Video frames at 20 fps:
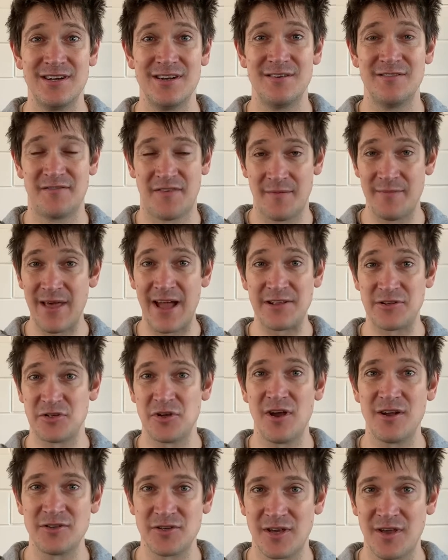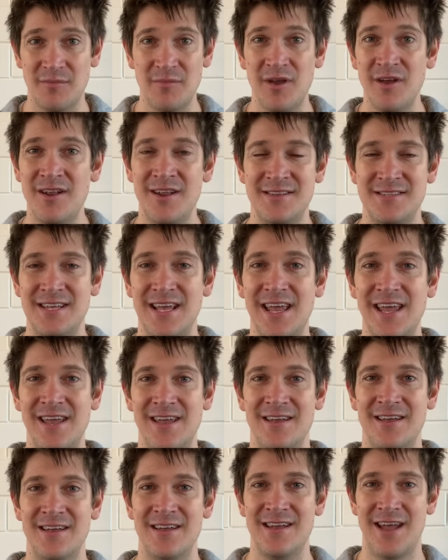from that church
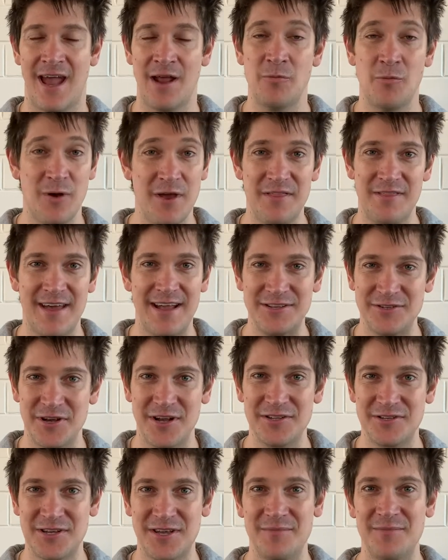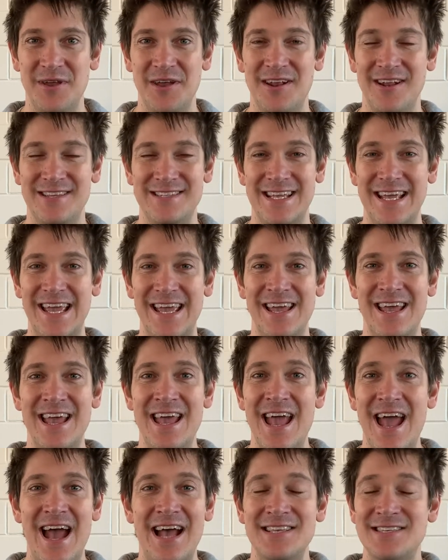community and with that church community
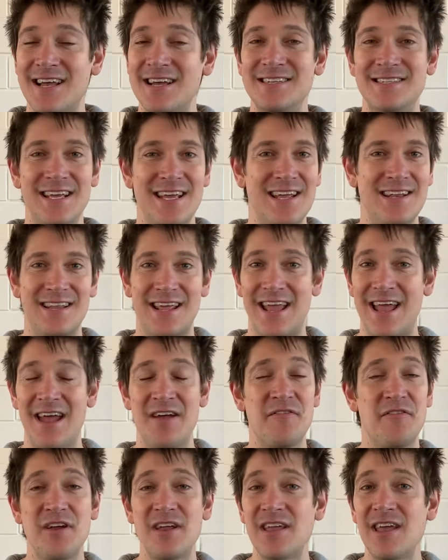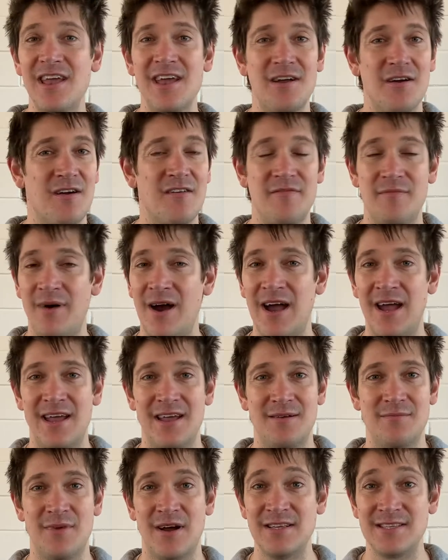as I did every year of my,
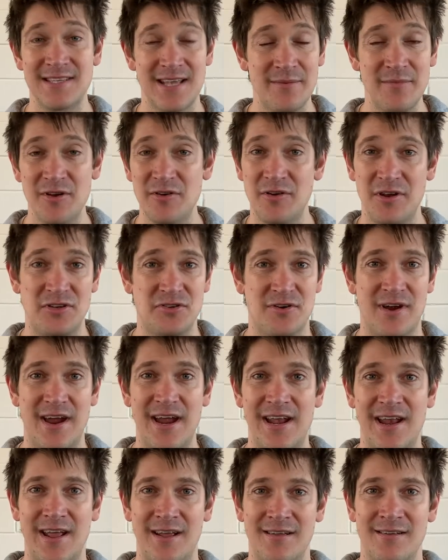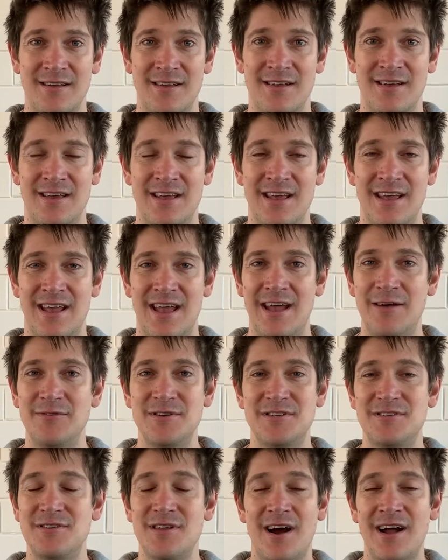my seminary training. It
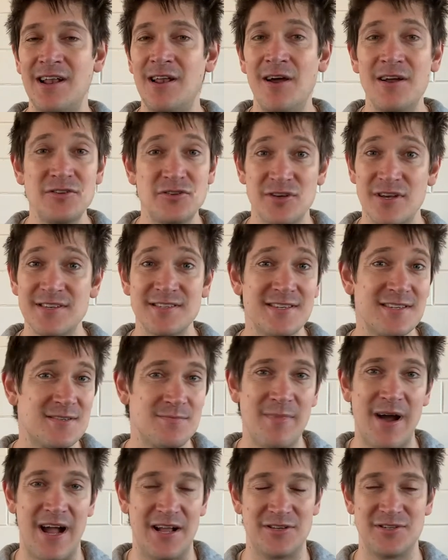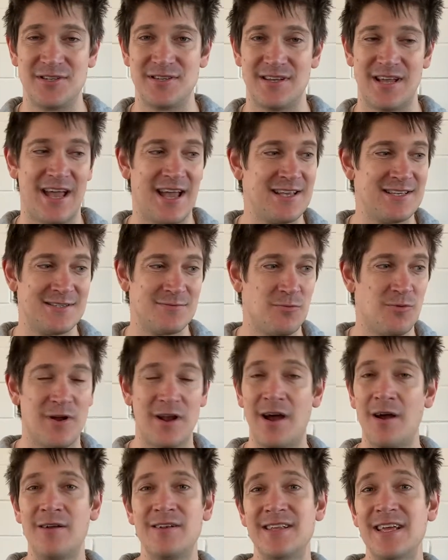was I learned just as much as what
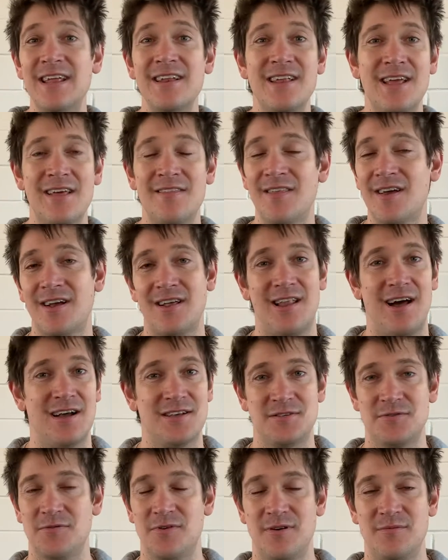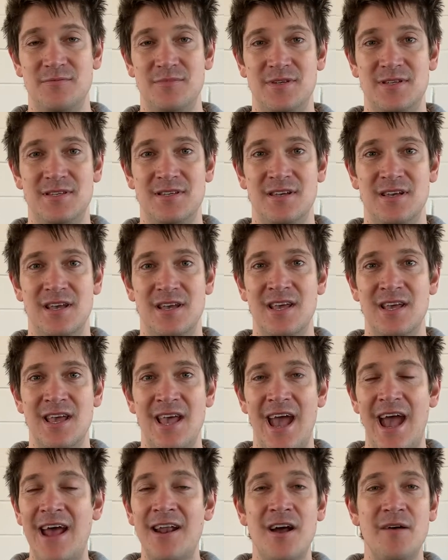I did in the classrooms.
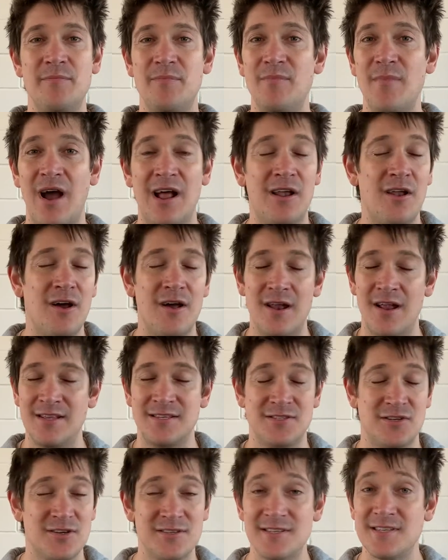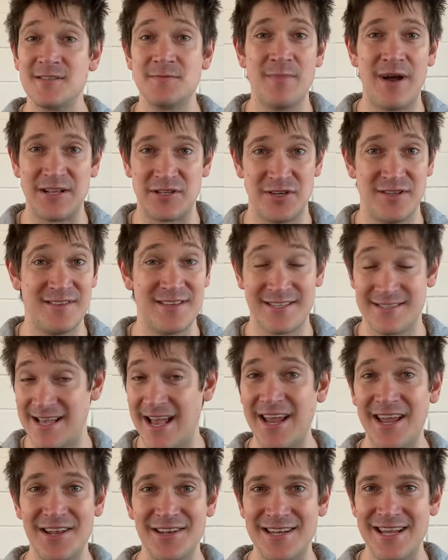And I, I learned just as much in the
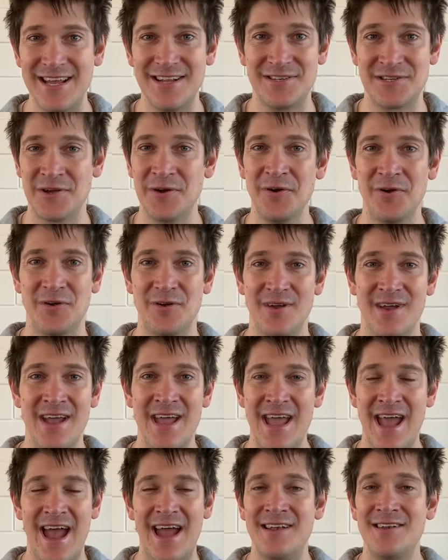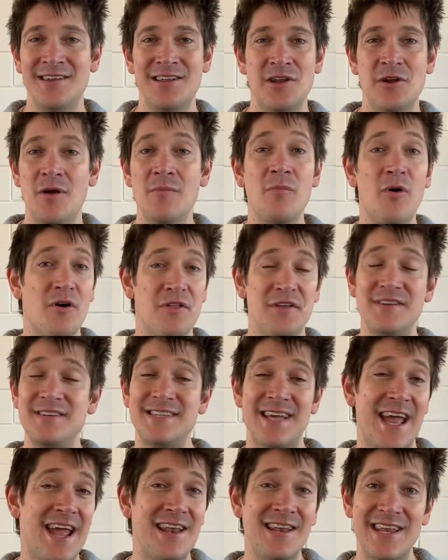second year too. And you know, more than
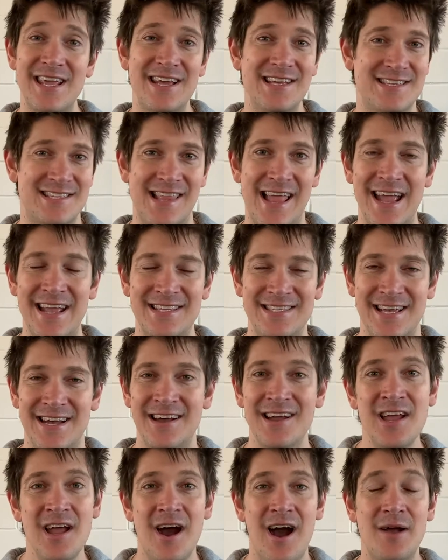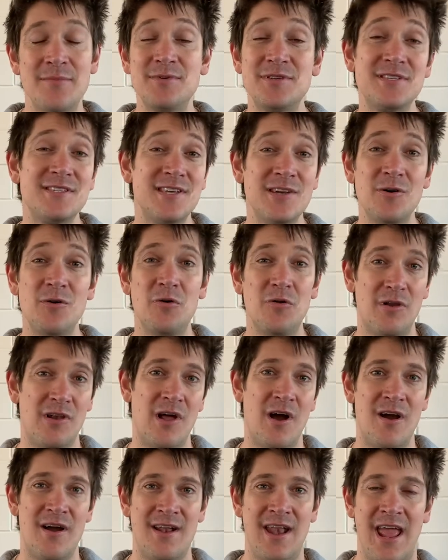10 years later, I'm still
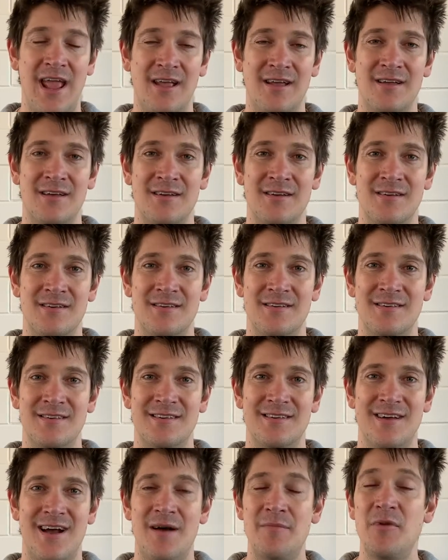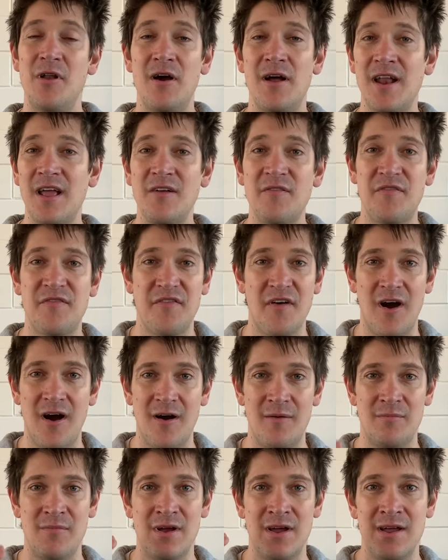learning. I'm learning
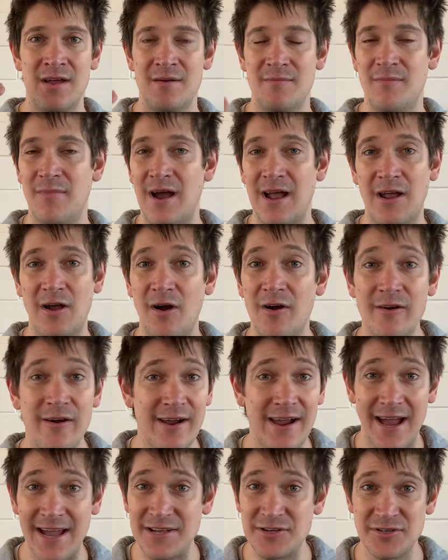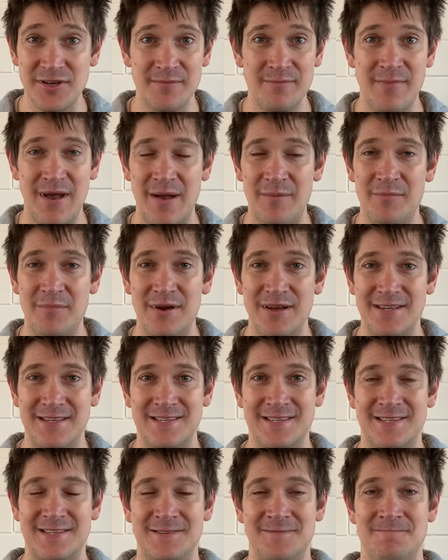from my congregation
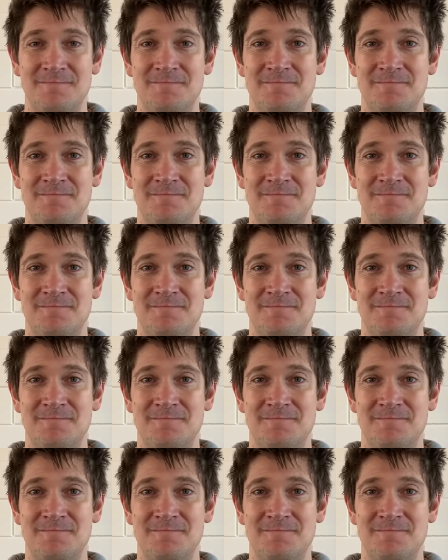members.